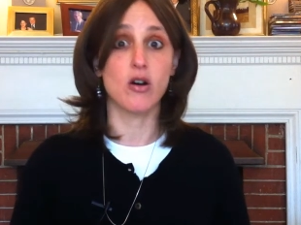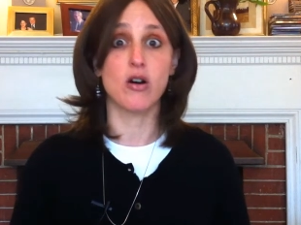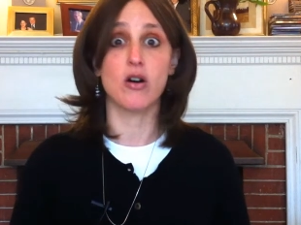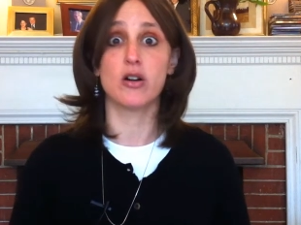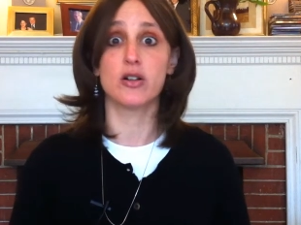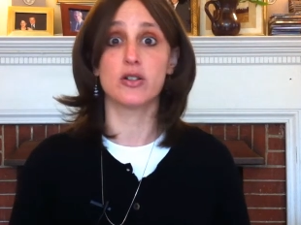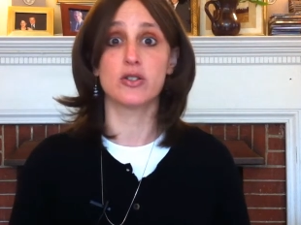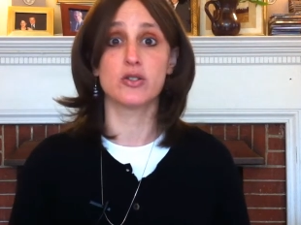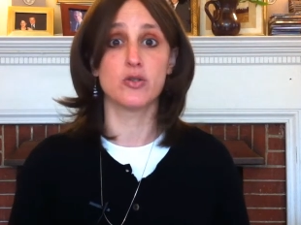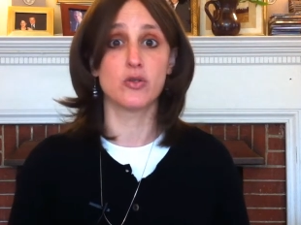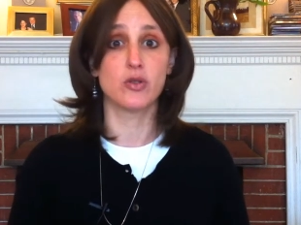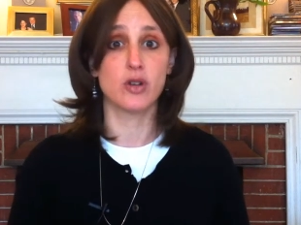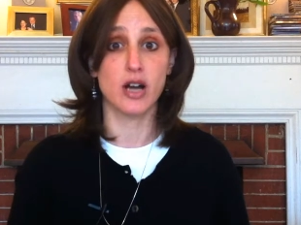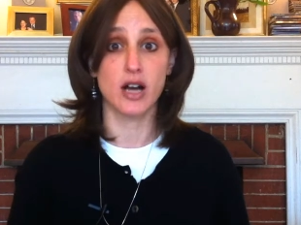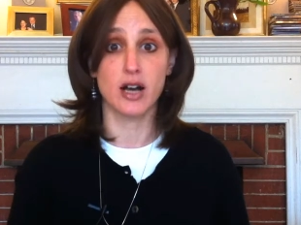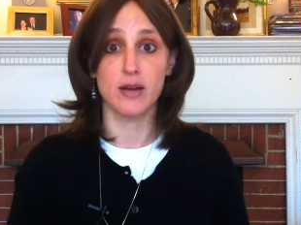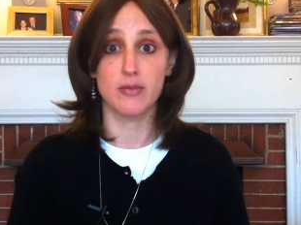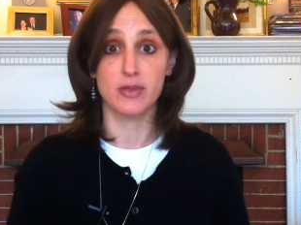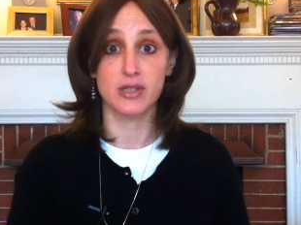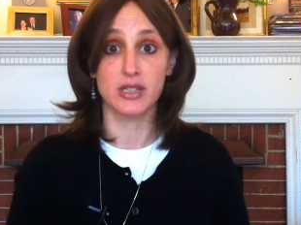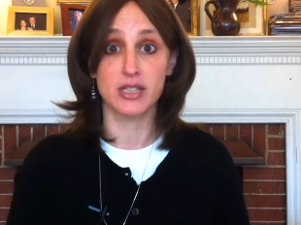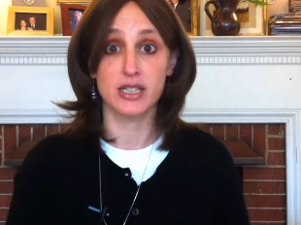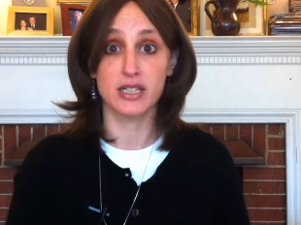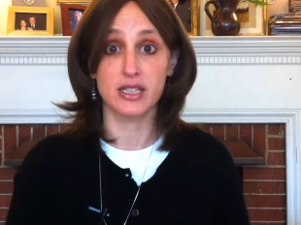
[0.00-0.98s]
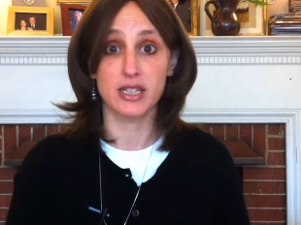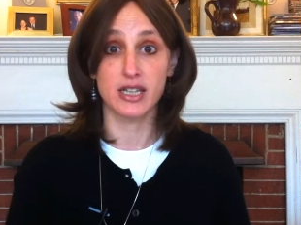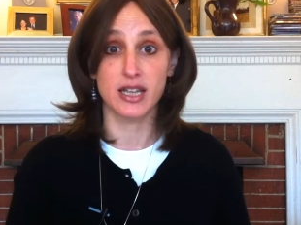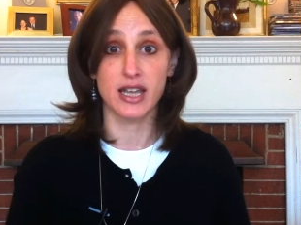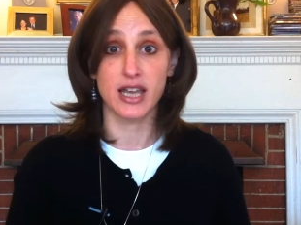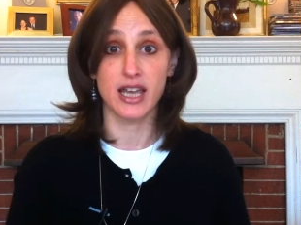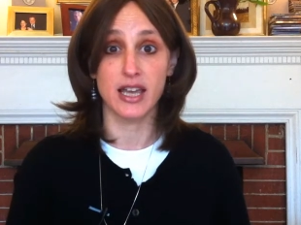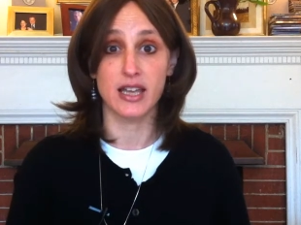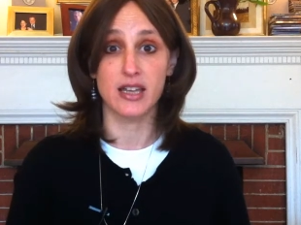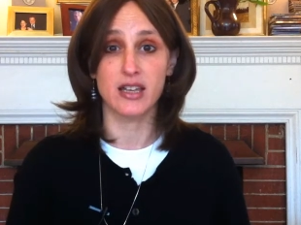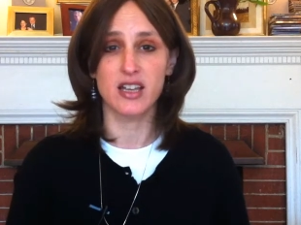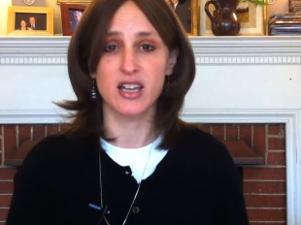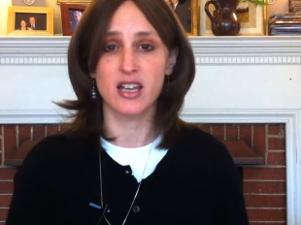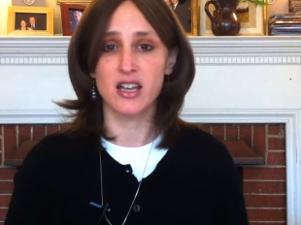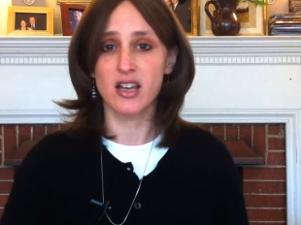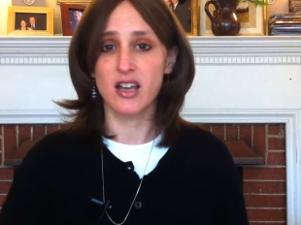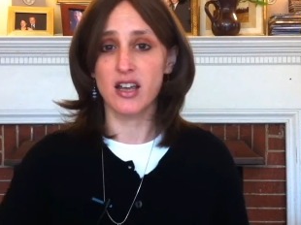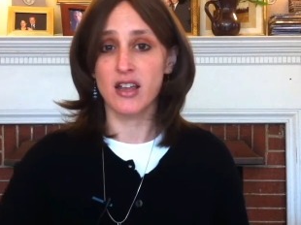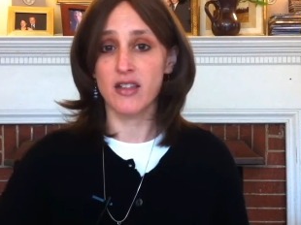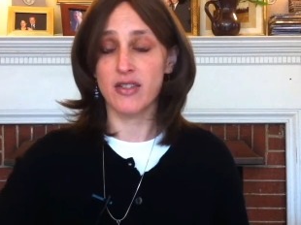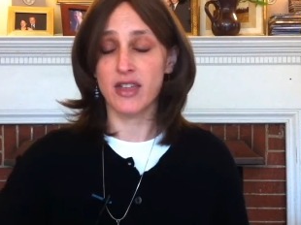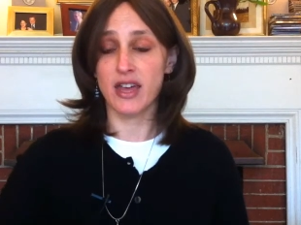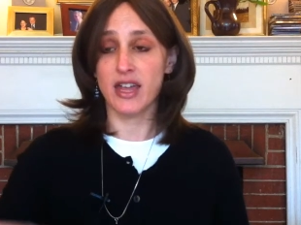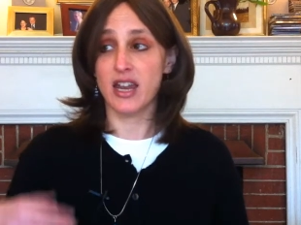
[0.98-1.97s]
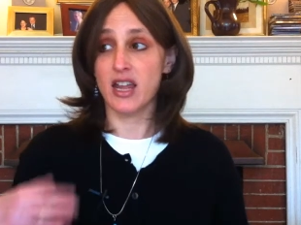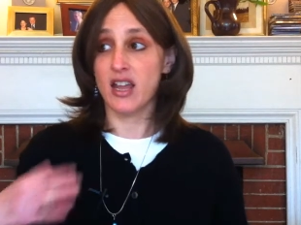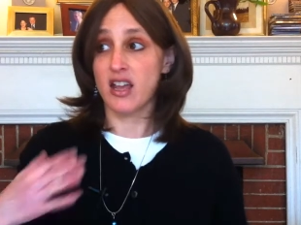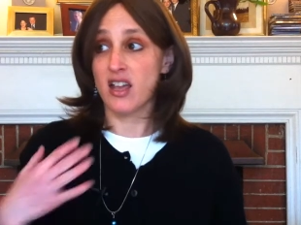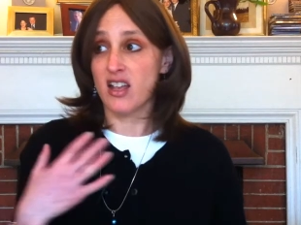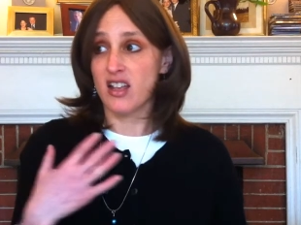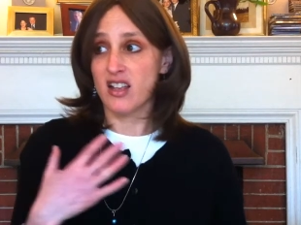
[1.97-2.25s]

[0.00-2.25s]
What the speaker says: all too commonly today, that